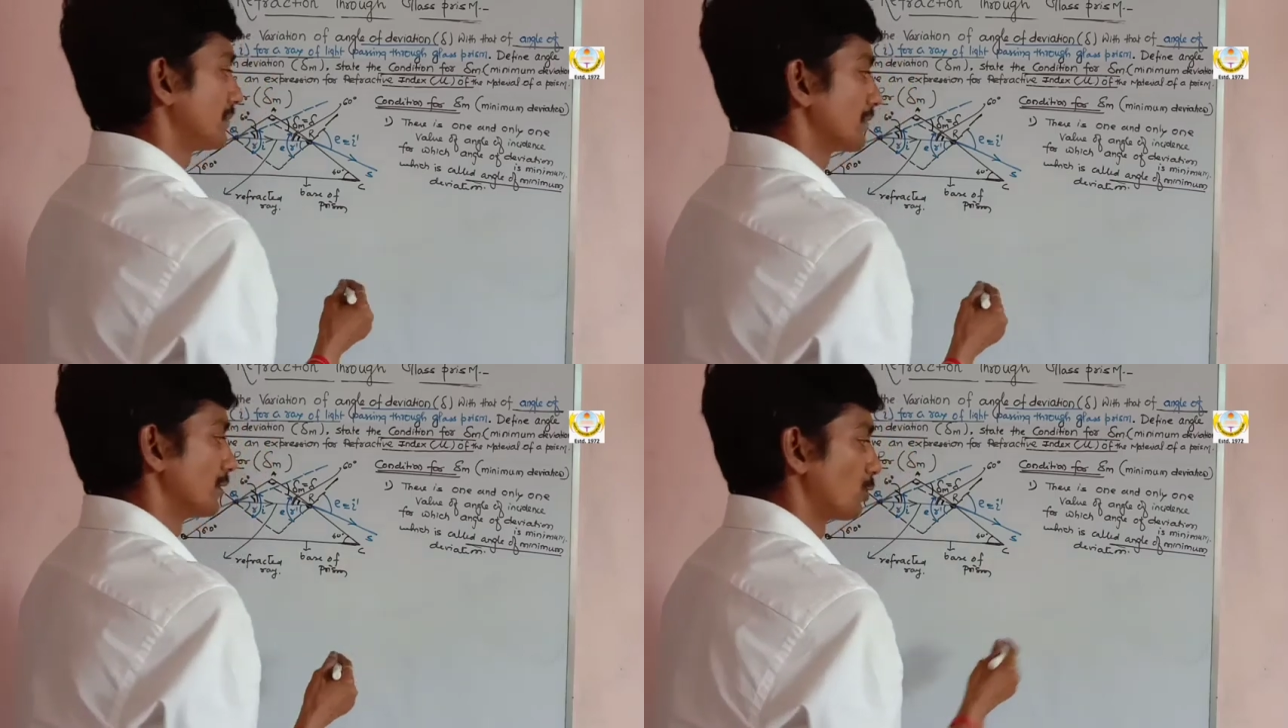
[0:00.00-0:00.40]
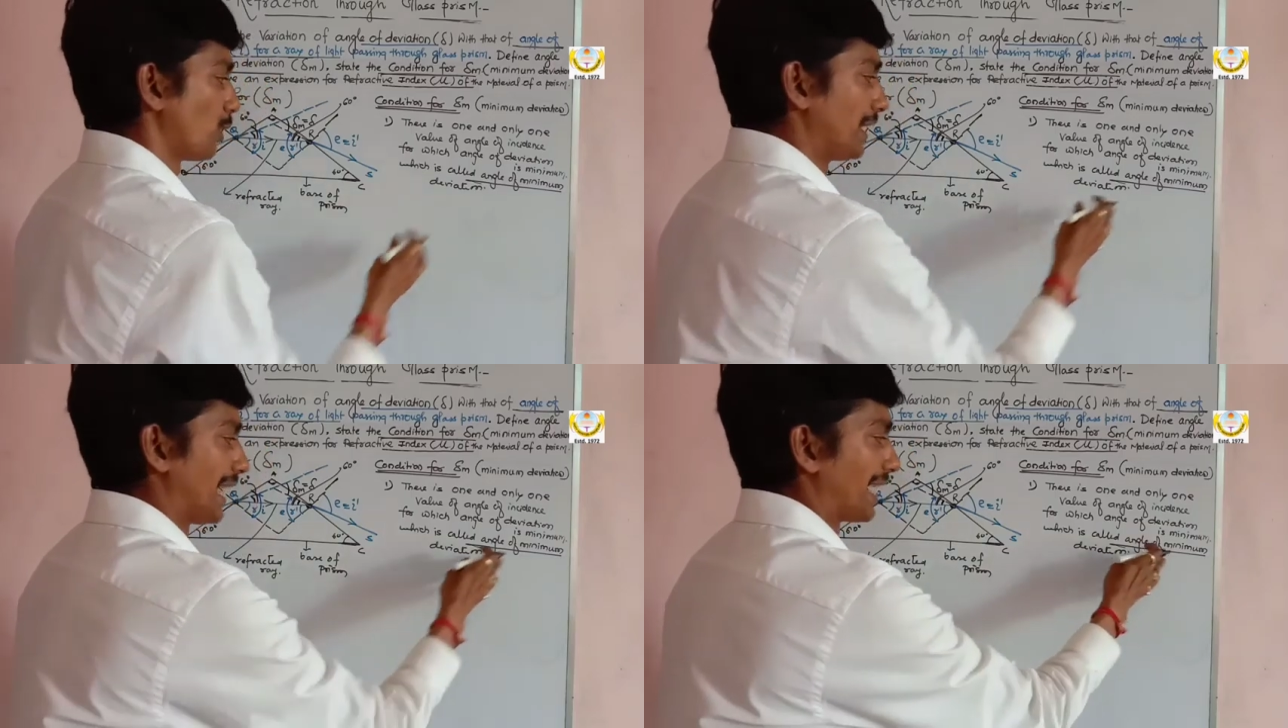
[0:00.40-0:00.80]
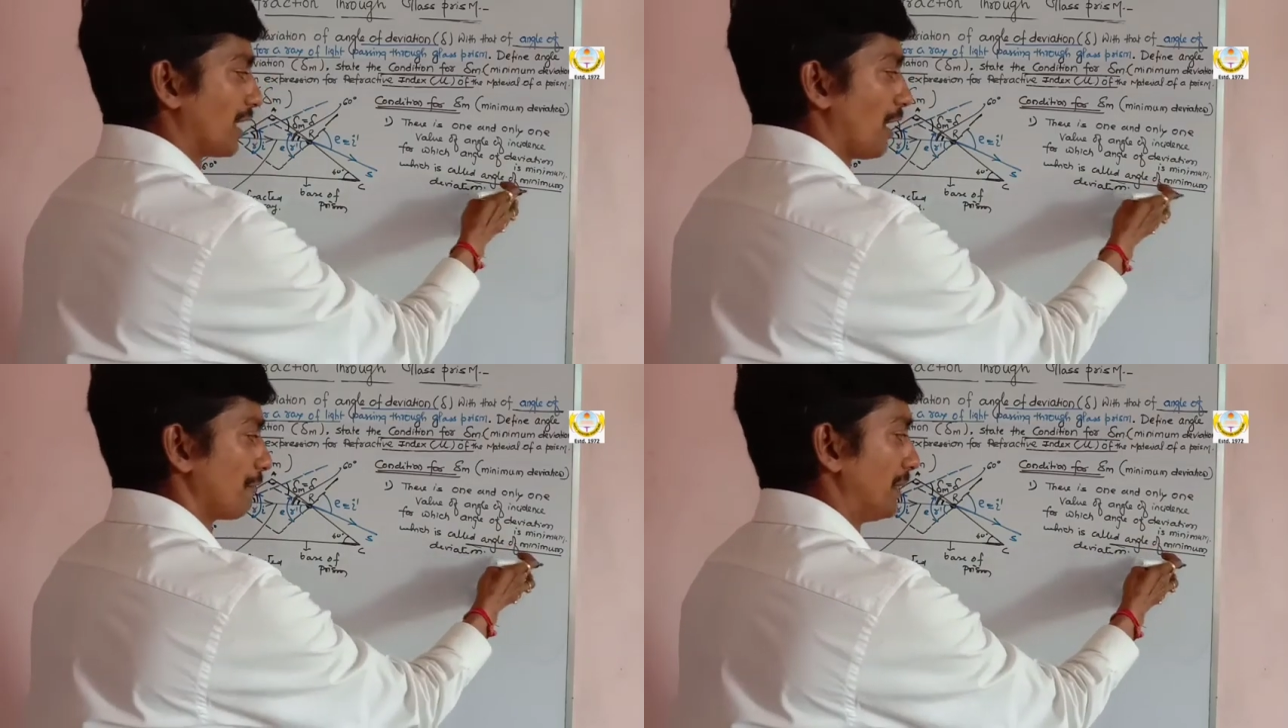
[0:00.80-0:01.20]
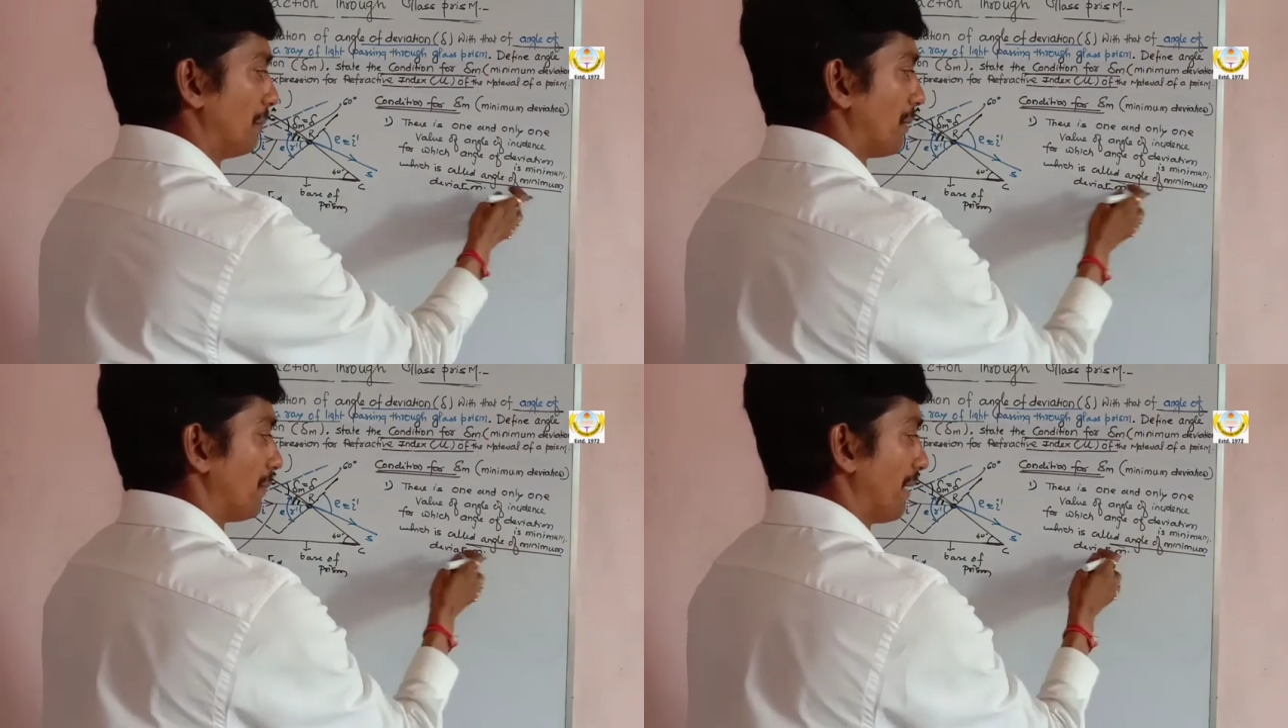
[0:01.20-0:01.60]
So what is angle of
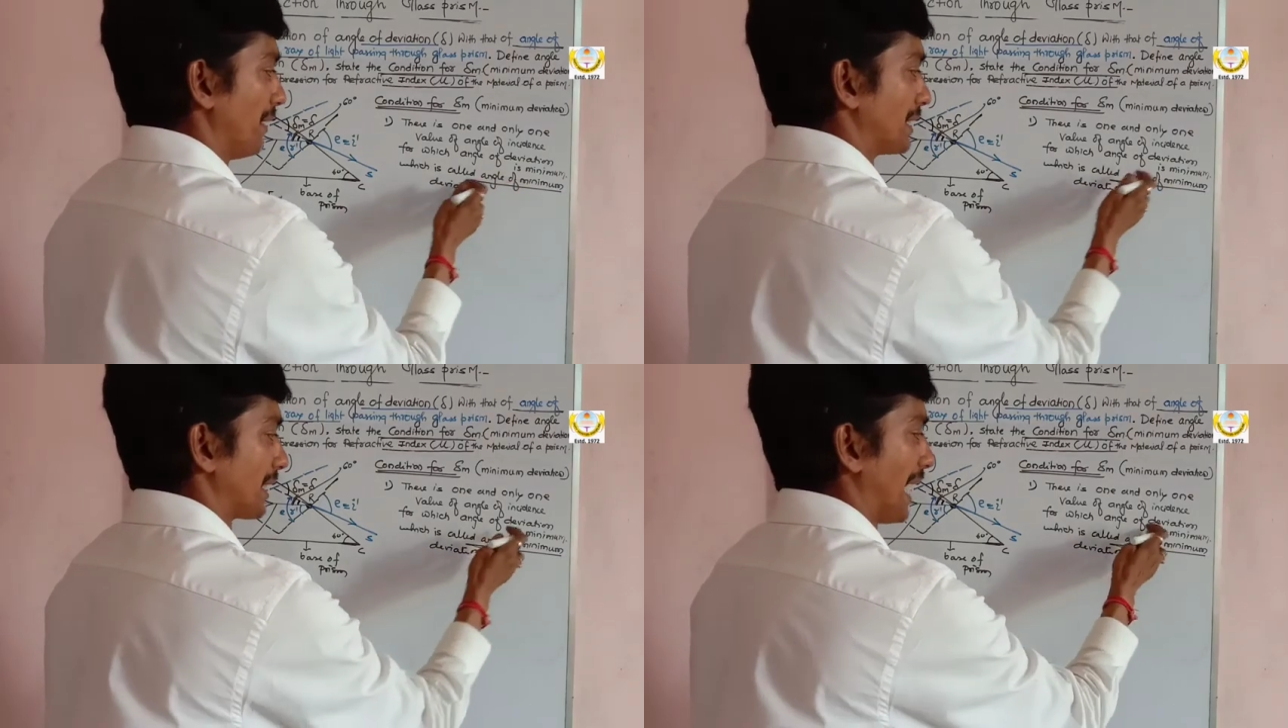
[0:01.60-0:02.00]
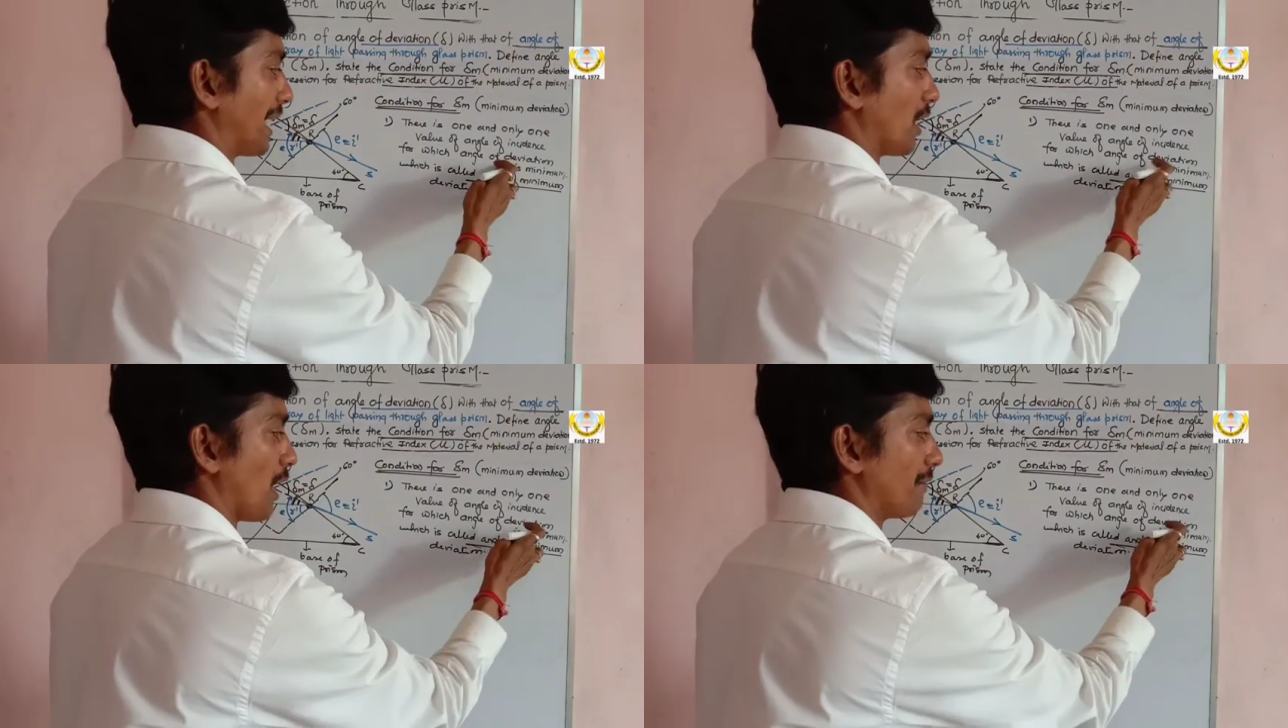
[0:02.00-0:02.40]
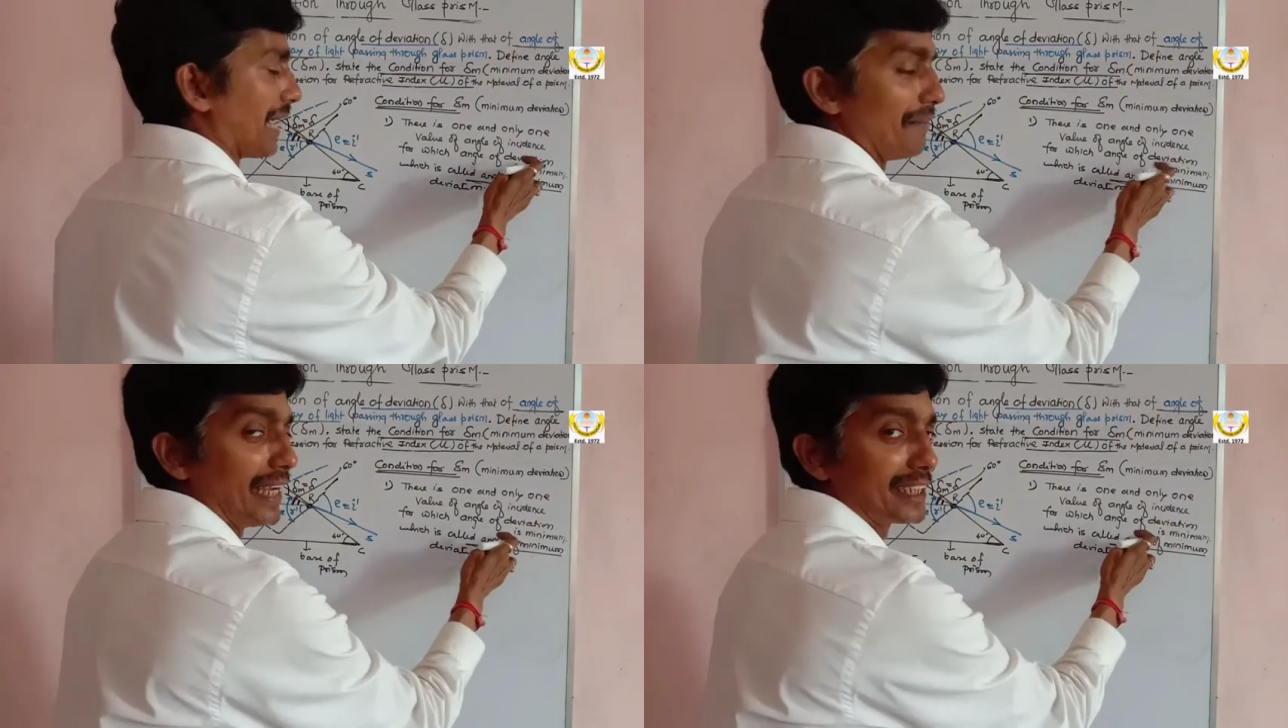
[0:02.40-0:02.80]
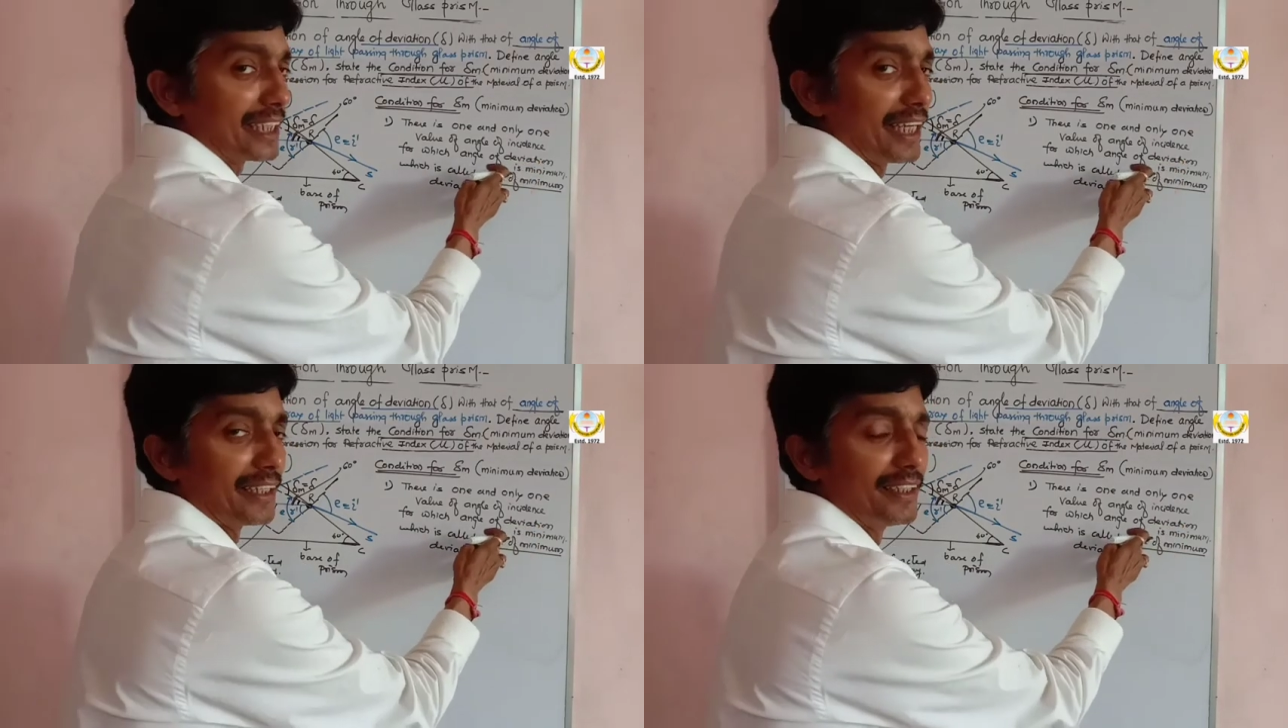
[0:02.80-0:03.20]
minimum deviation? Angle of
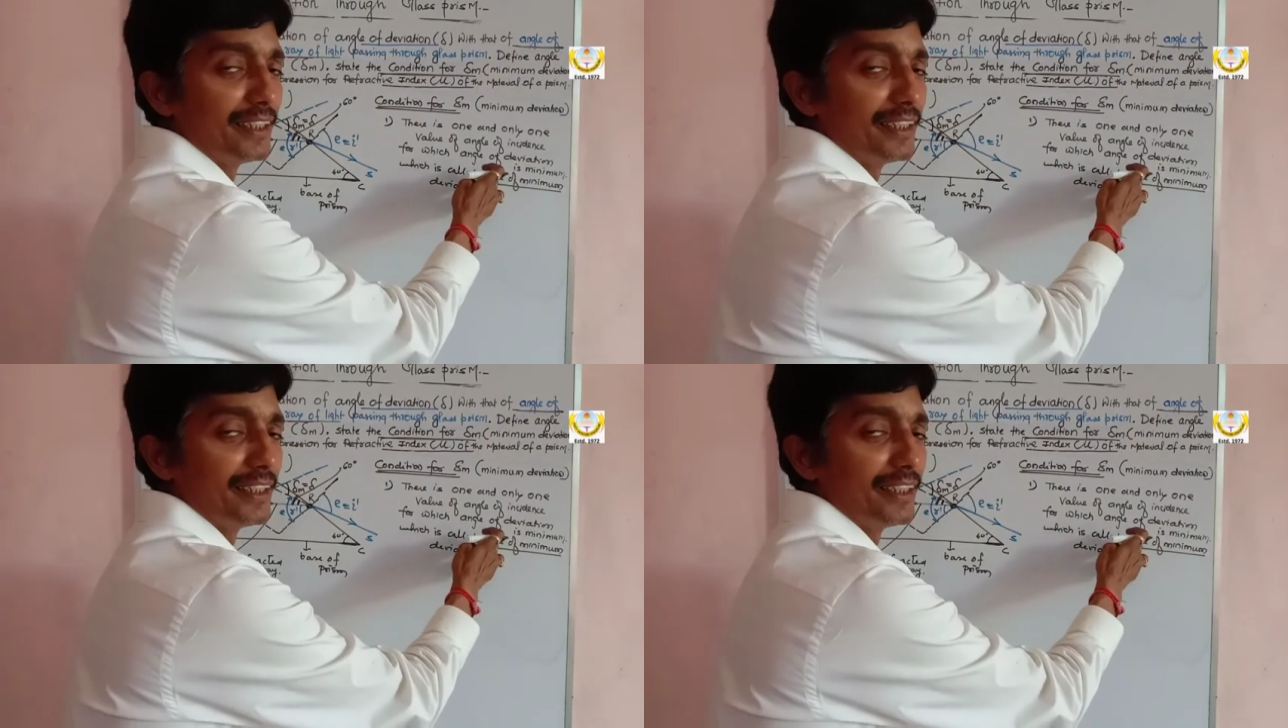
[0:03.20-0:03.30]
deviation,